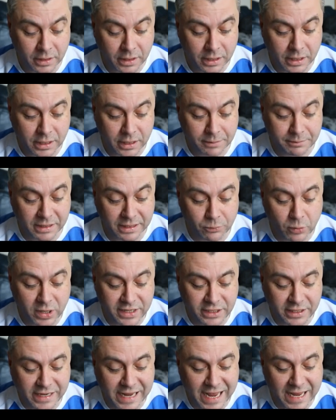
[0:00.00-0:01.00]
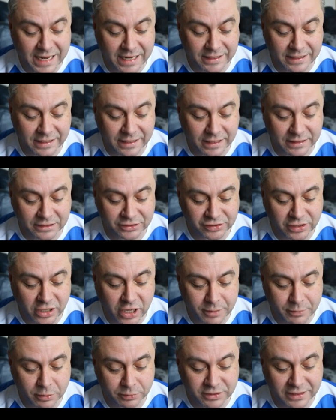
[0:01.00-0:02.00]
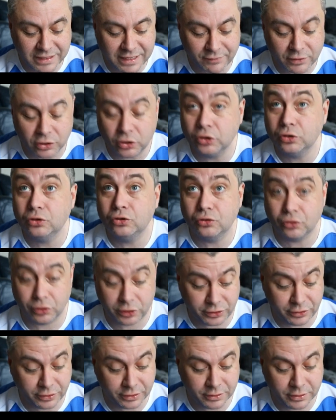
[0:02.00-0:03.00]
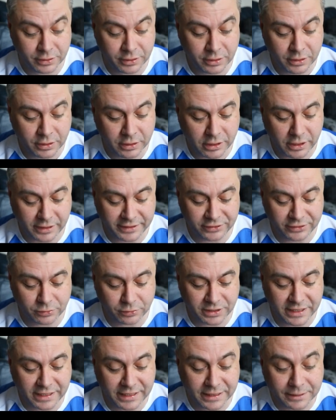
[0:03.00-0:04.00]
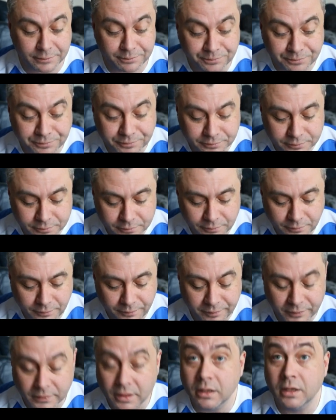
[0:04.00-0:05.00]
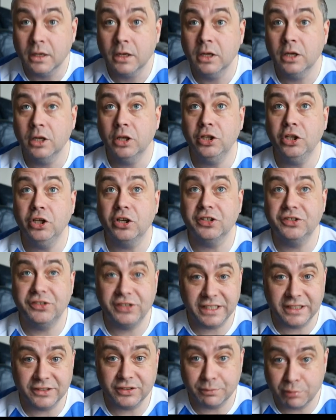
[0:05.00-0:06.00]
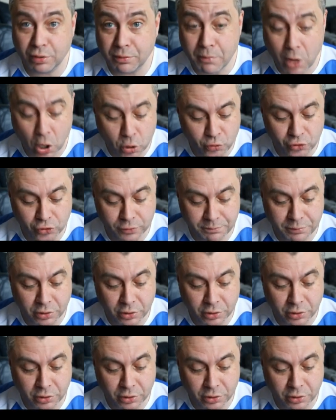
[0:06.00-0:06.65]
And when you get a slime up to level 100, like this one here, you can see there's a promotion